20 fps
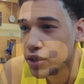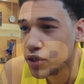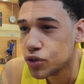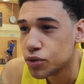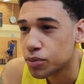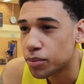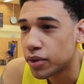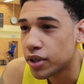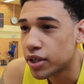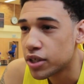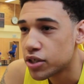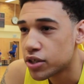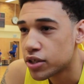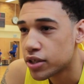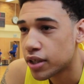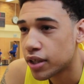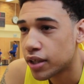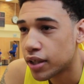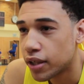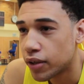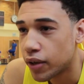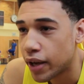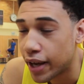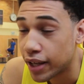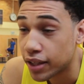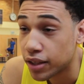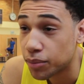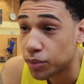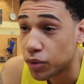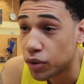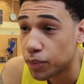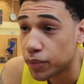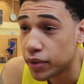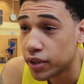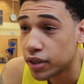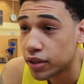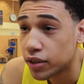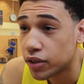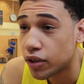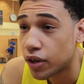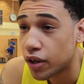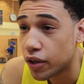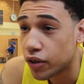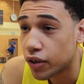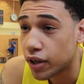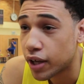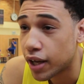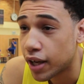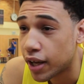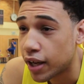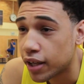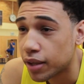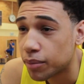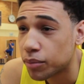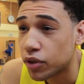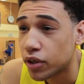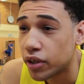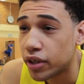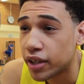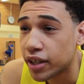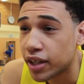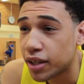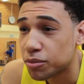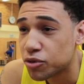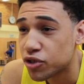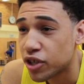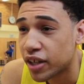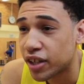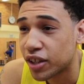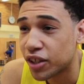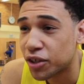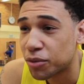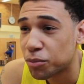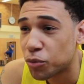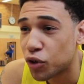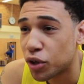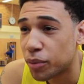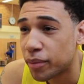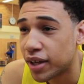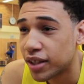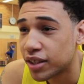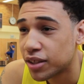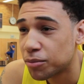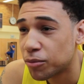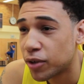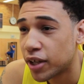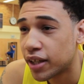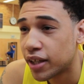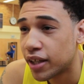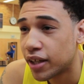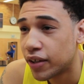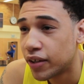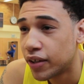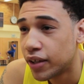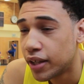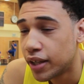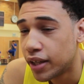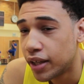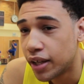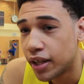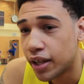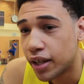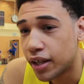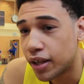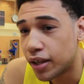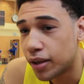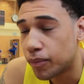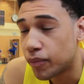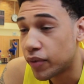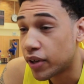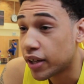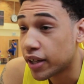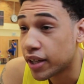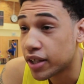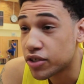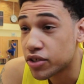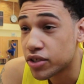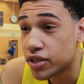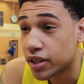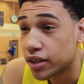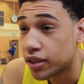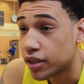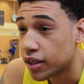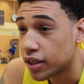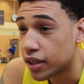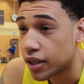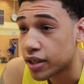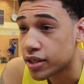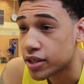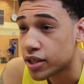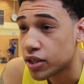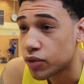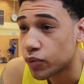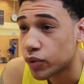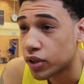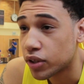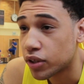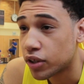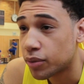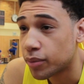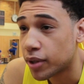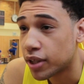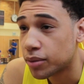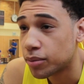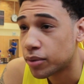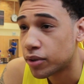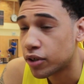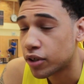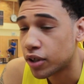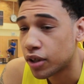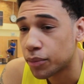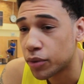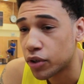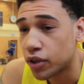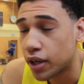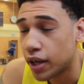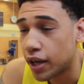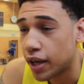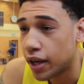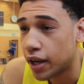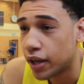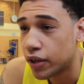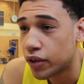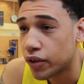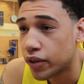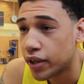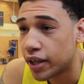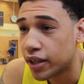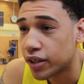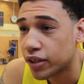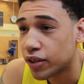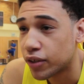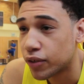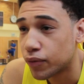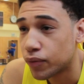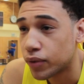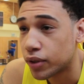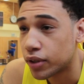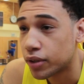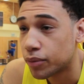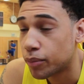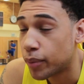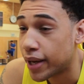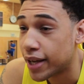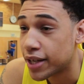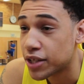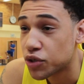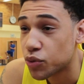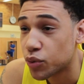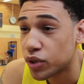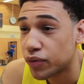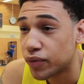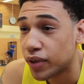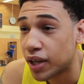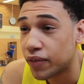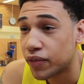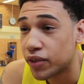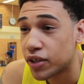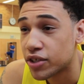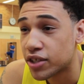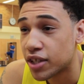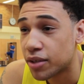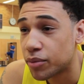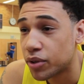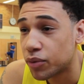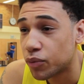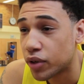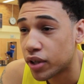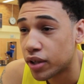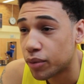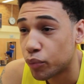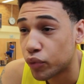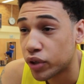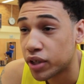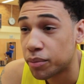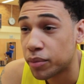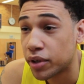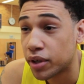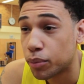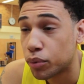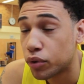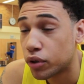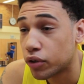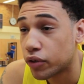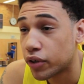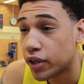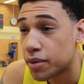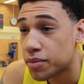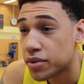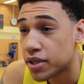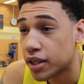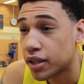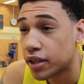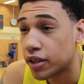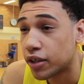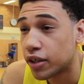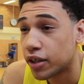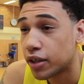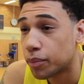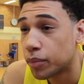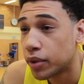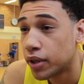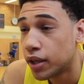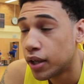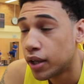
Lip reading: too much at the moment, although I am learning and I'm trying to learn more about them right now. I'm very interested in continuing to learn about the program. I know that, for the past 25 years, they've been one of the premier programs in Europe,